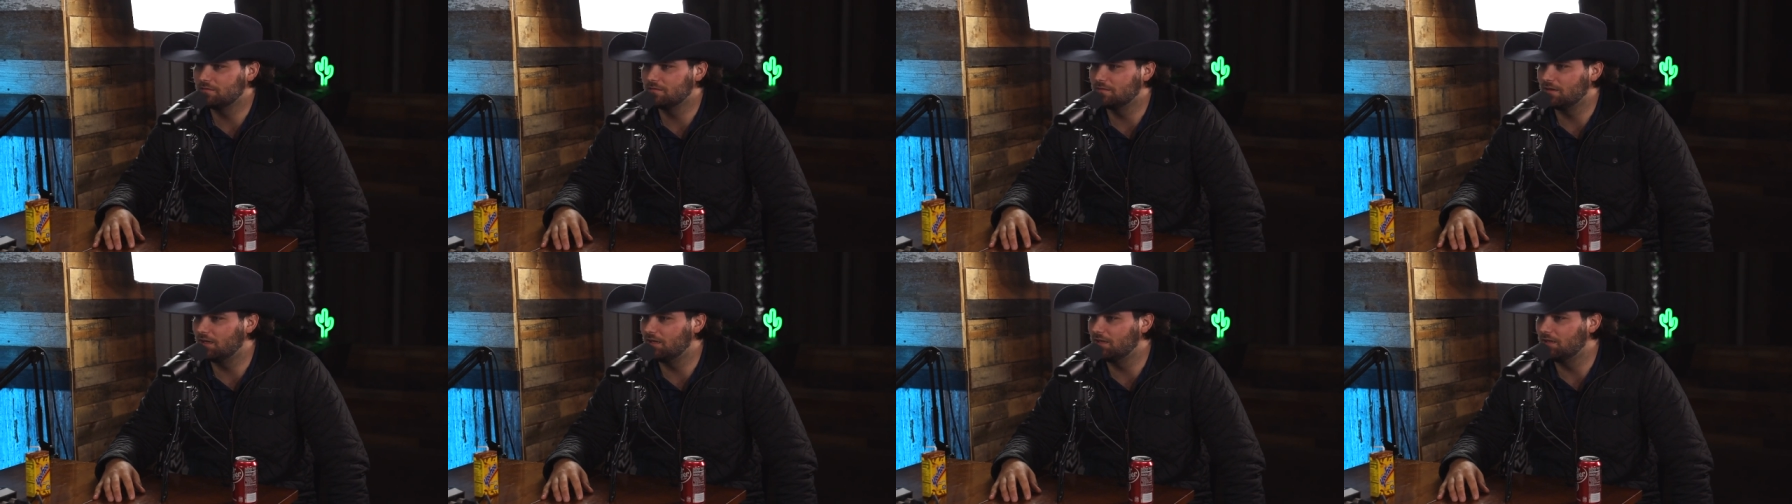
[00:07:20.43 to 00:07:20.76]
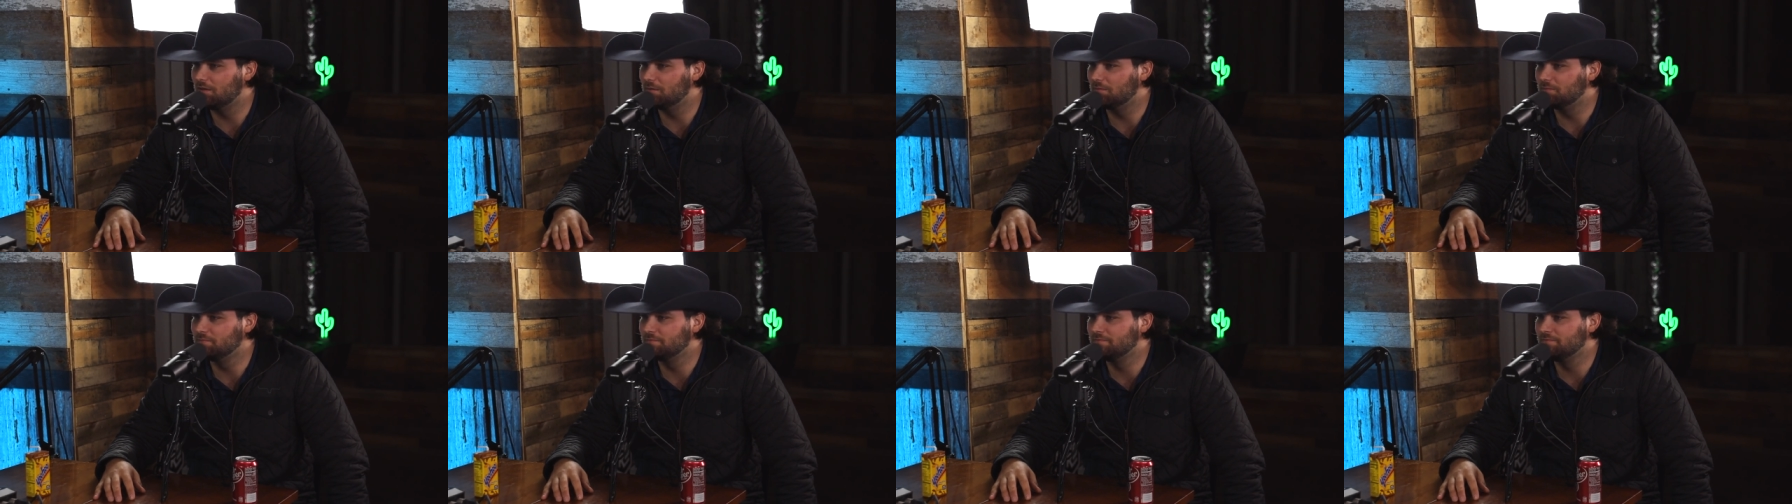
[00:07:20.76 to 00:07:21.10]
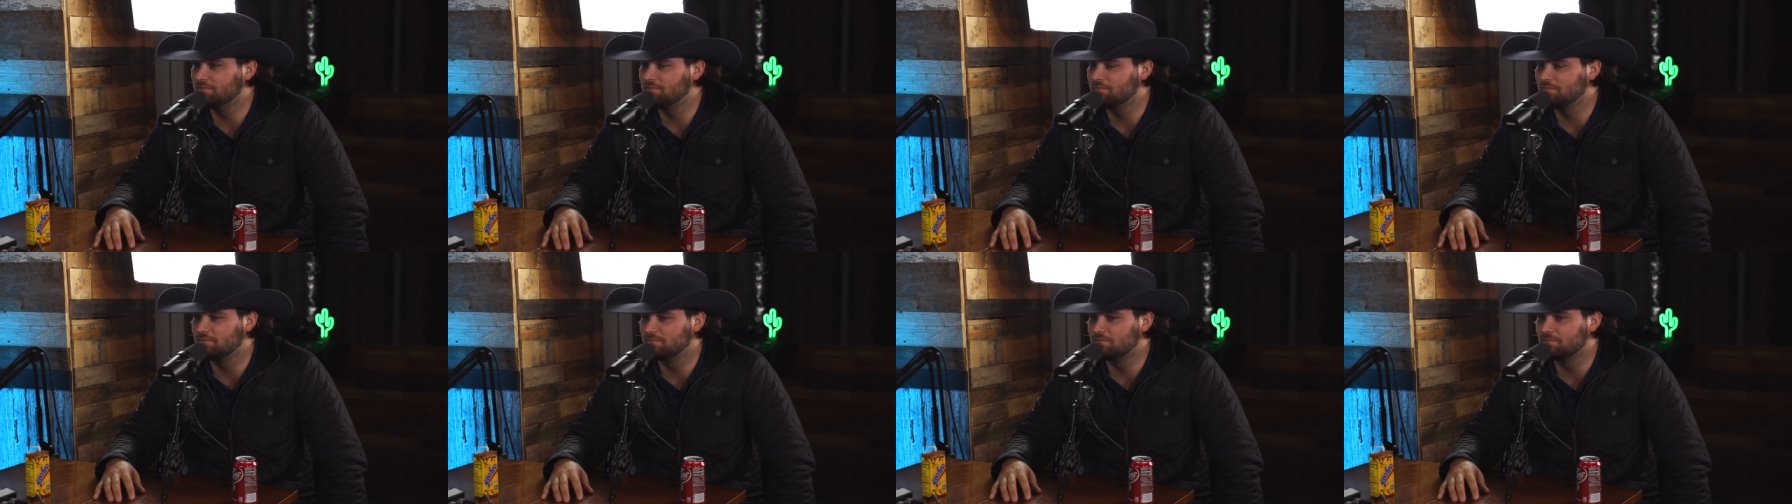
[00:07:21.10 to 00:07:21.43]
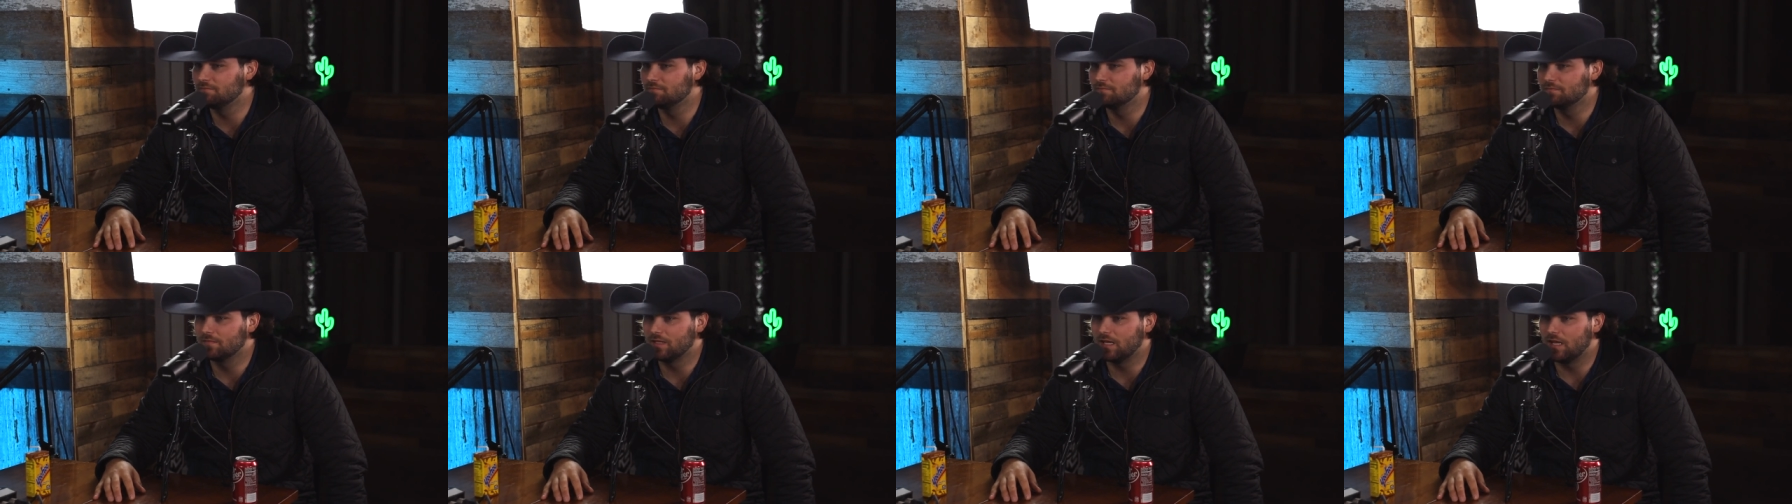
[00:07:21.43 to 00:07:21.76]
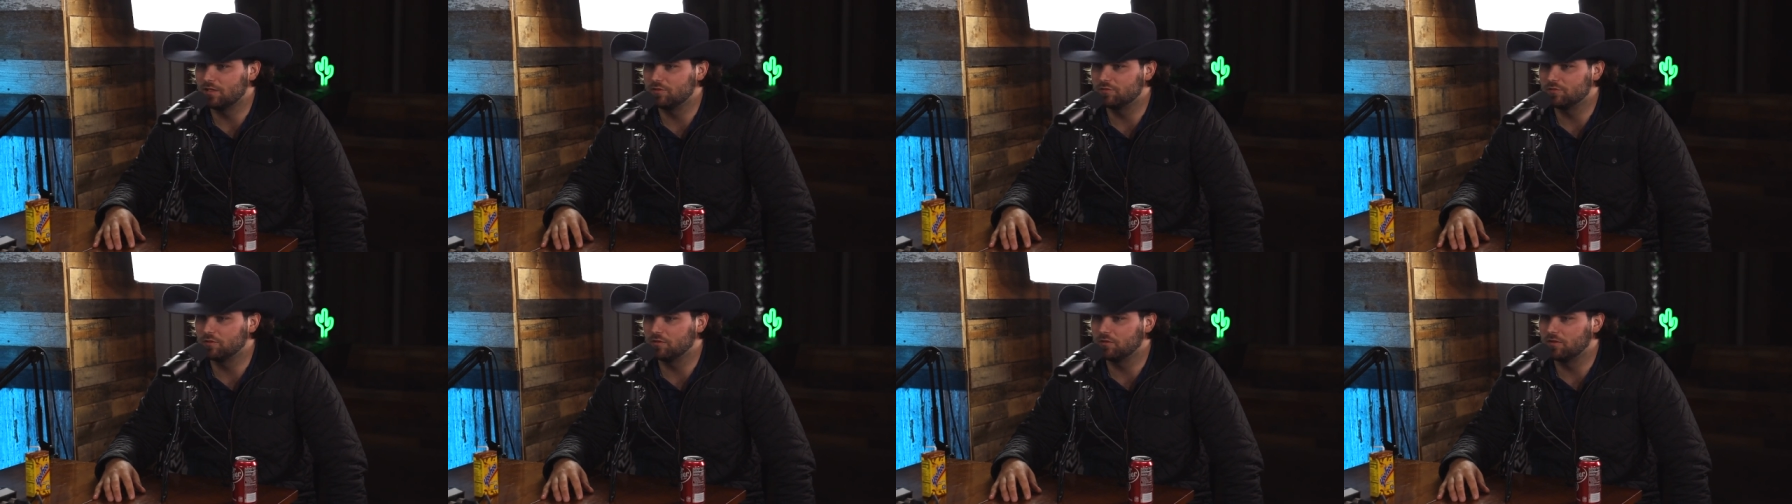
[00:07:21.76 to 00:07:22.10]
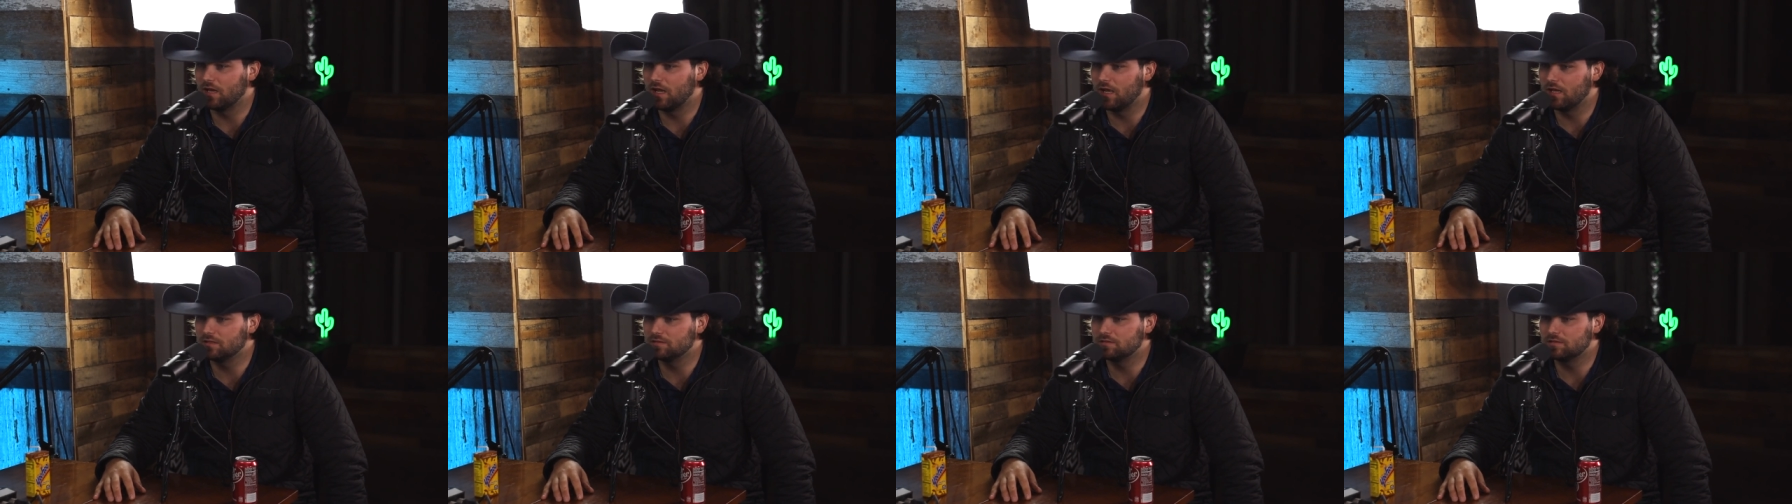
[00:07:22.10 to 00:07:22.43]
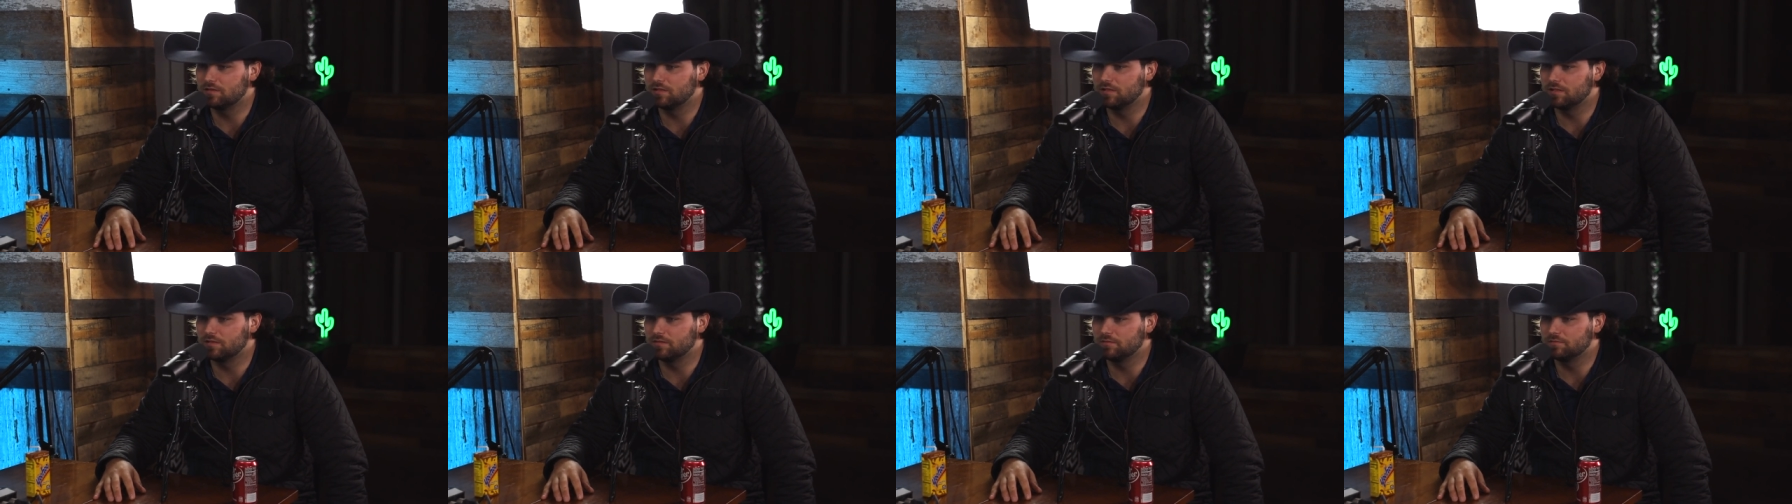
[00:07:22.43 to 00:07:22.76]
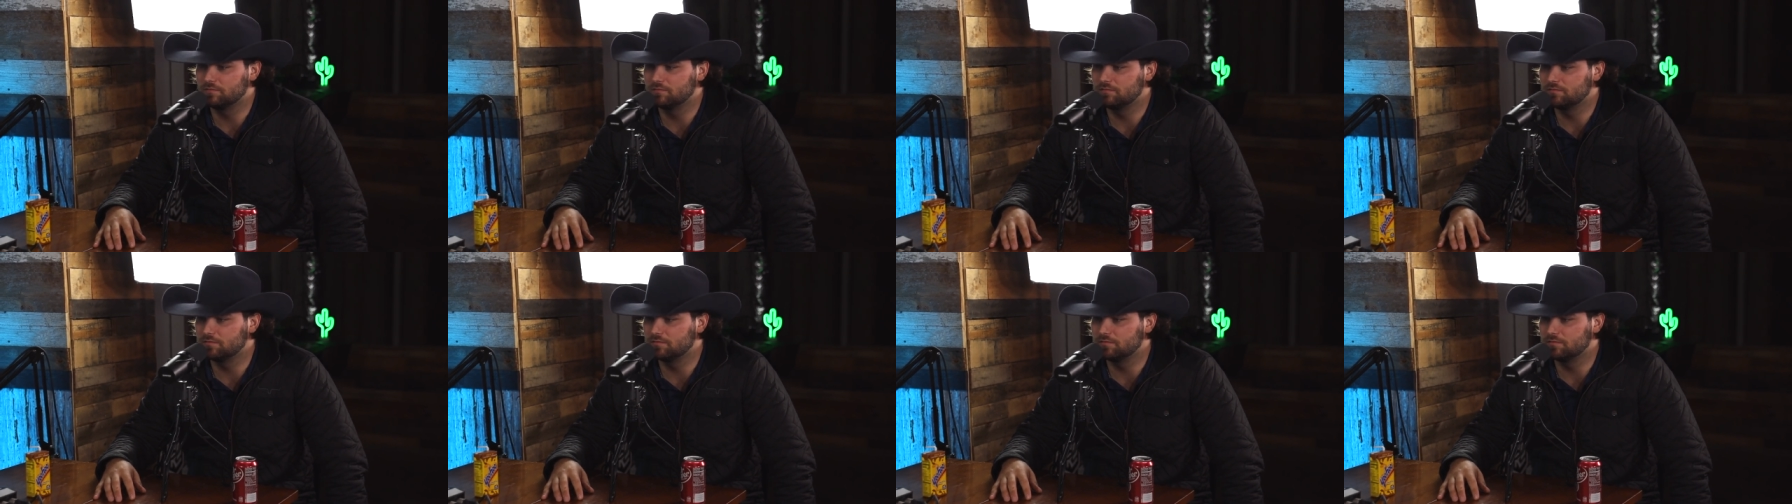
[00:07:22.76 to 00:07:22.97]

Yeah. Um, it's real nice to